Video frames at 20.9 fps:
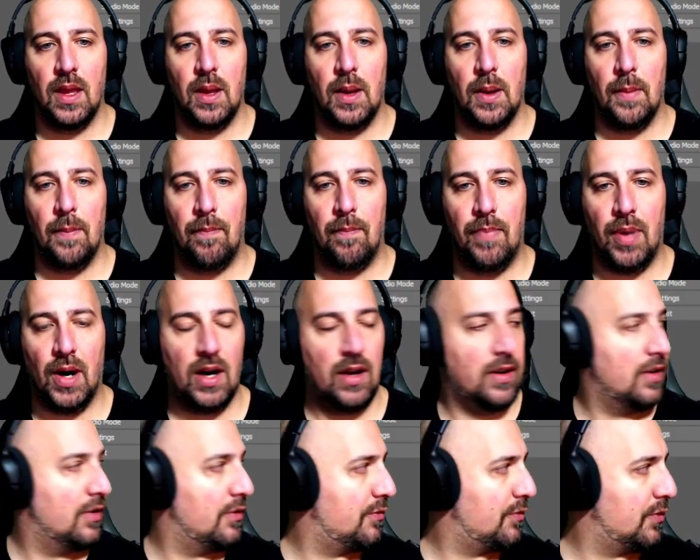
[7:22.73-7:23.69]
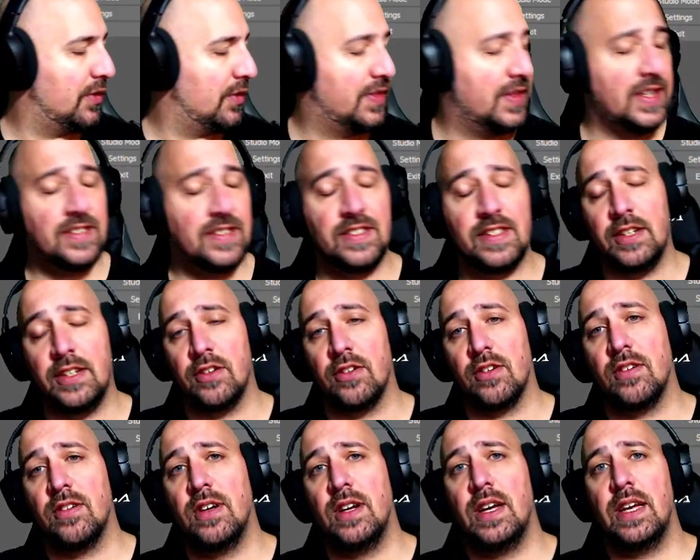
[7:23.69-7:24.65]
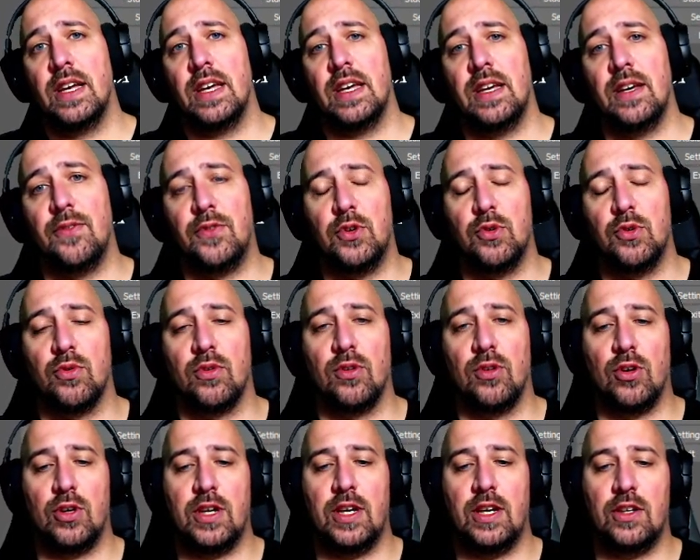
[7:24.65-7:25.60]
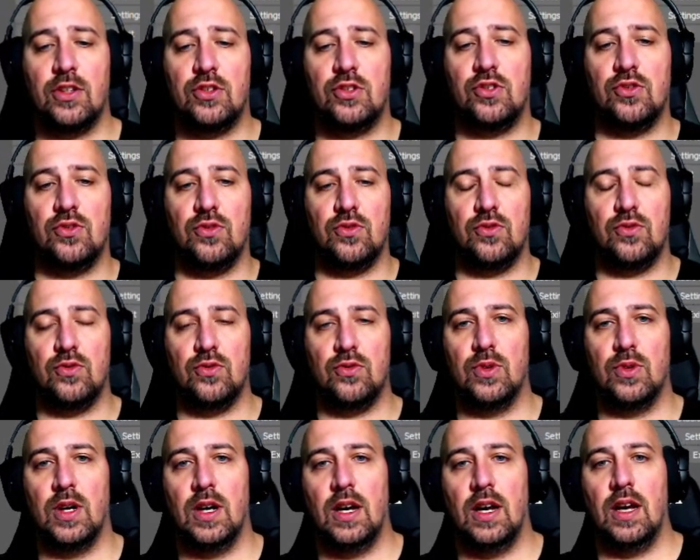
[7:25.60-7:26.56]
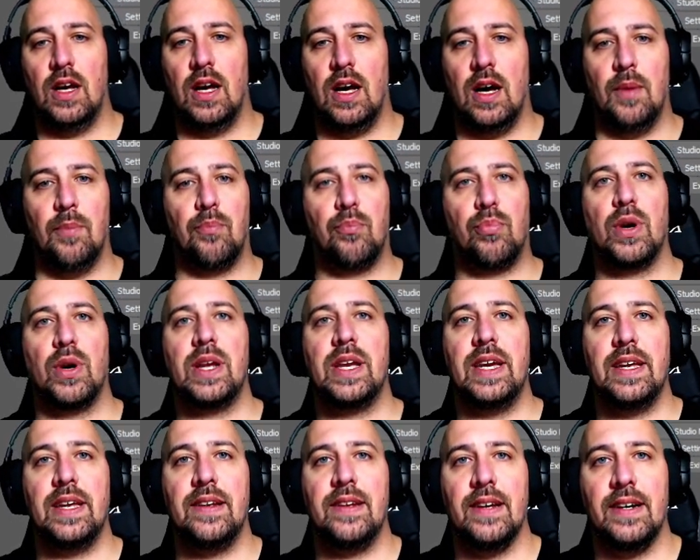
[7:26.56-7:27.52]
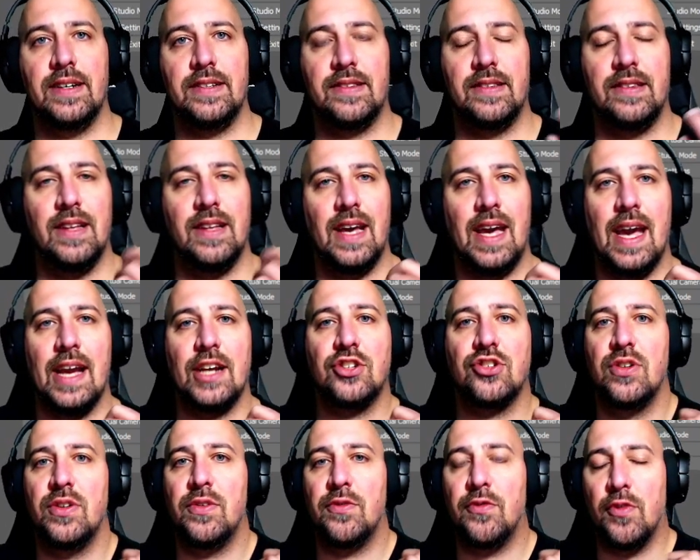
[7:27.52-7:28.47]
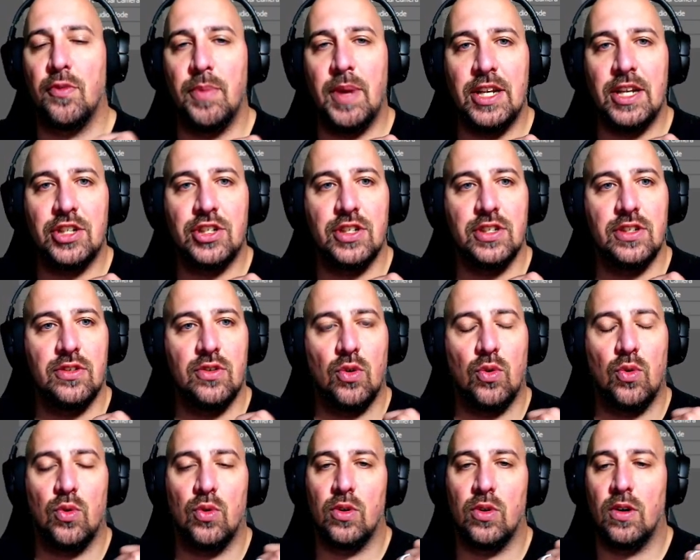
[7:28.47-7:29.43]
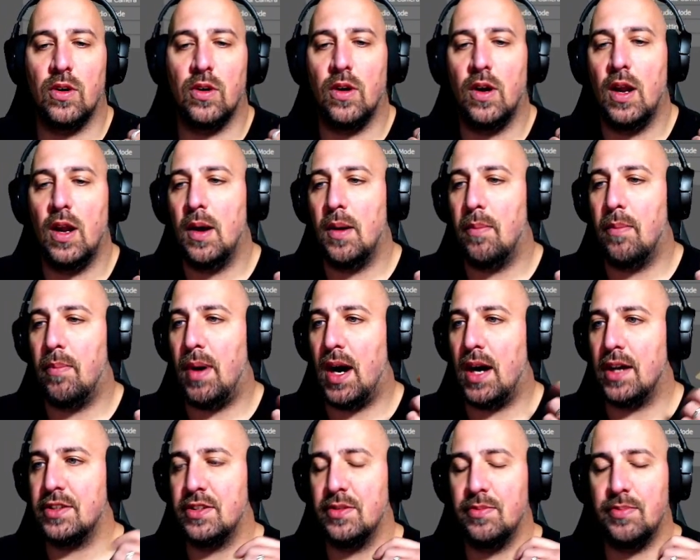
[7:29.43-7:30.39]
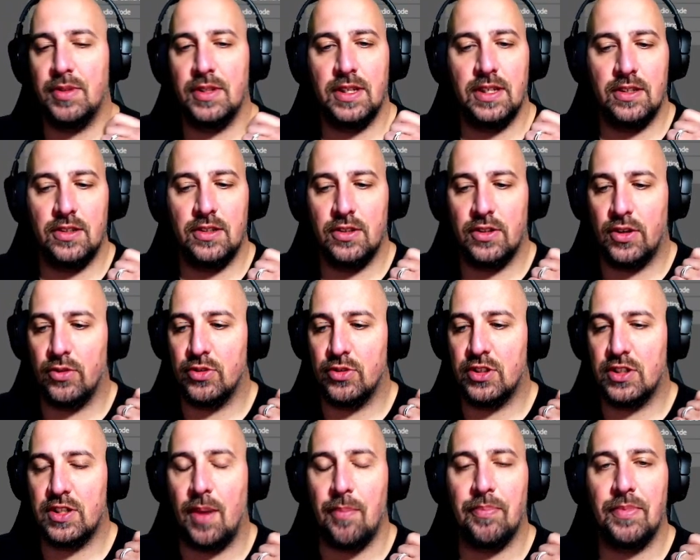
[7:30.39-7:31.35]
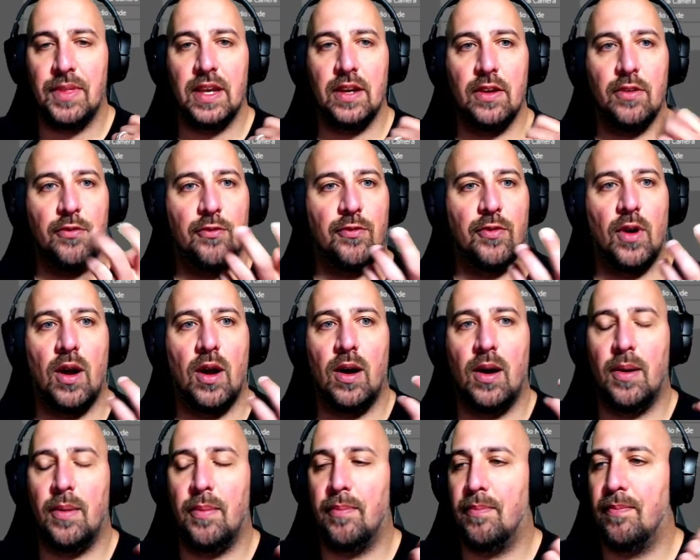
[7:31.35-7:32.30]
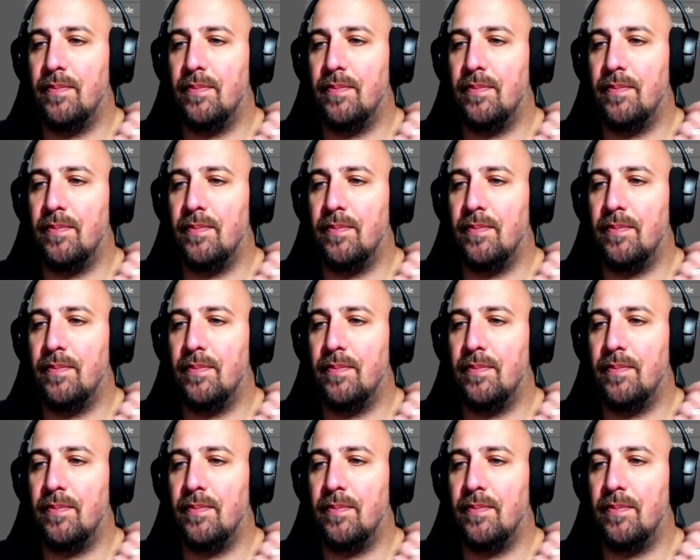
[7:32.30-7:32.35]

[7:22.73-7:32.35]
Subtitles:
But for this here, if you're looking to bring in extra information, or possibly, something from,